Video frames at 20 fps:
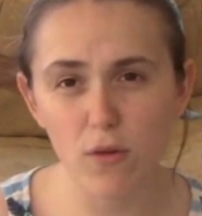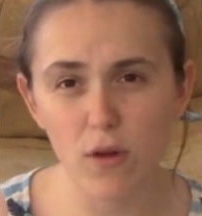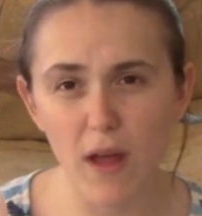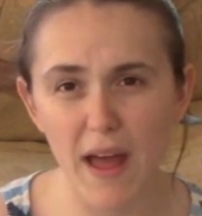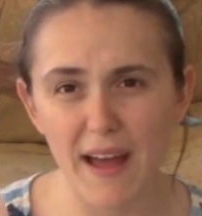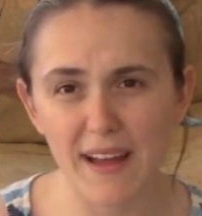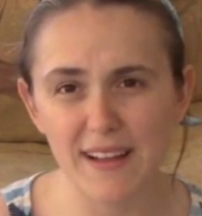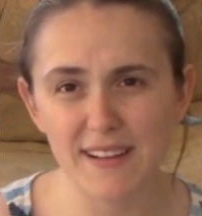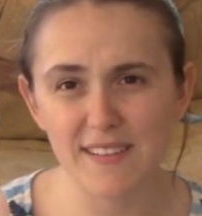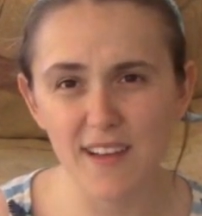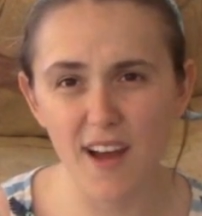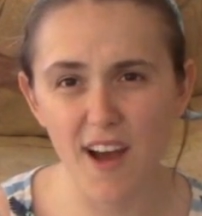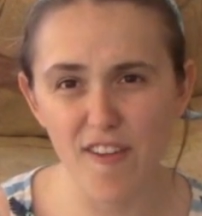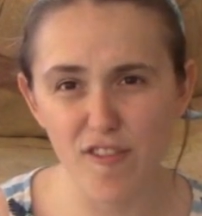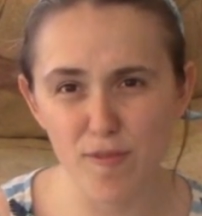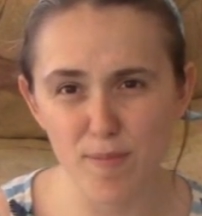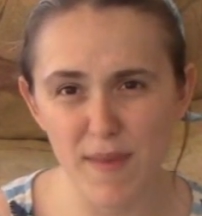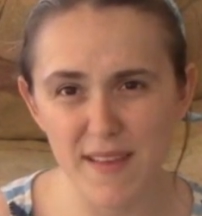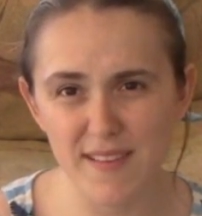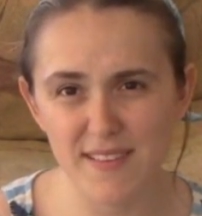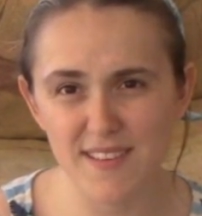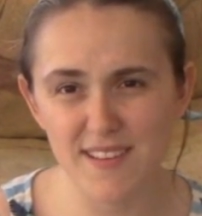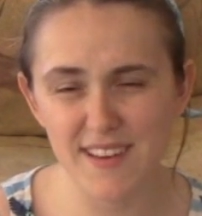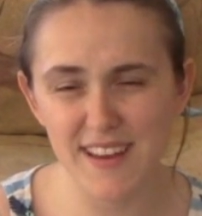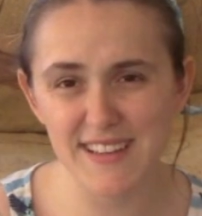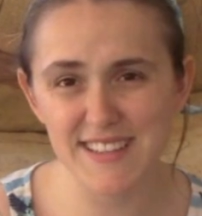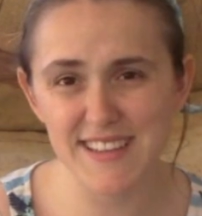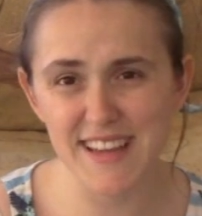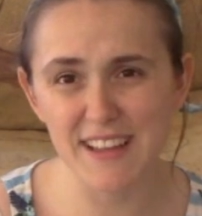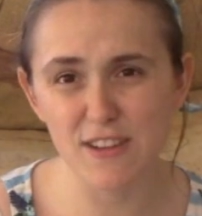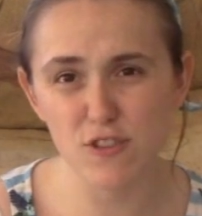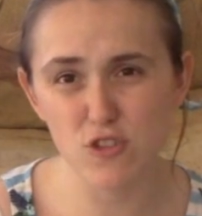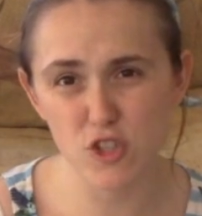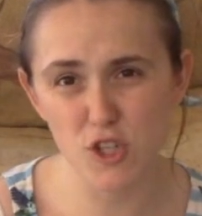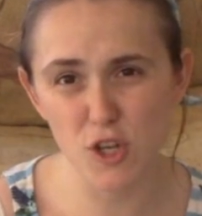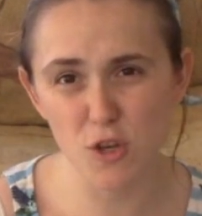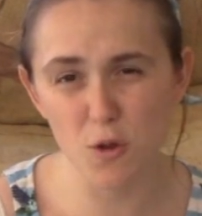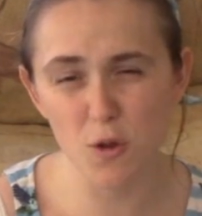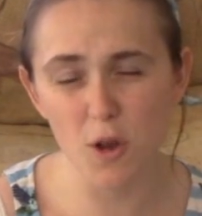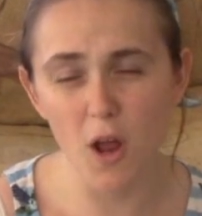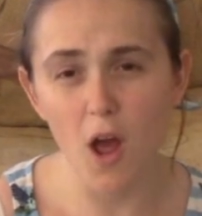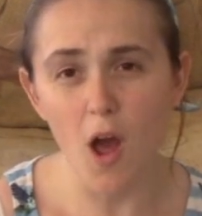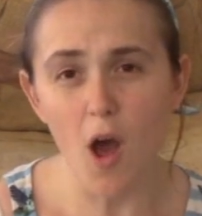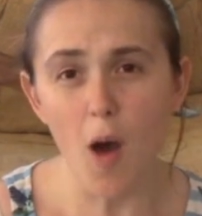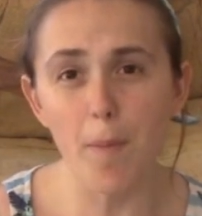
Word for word: and I've missed it in June,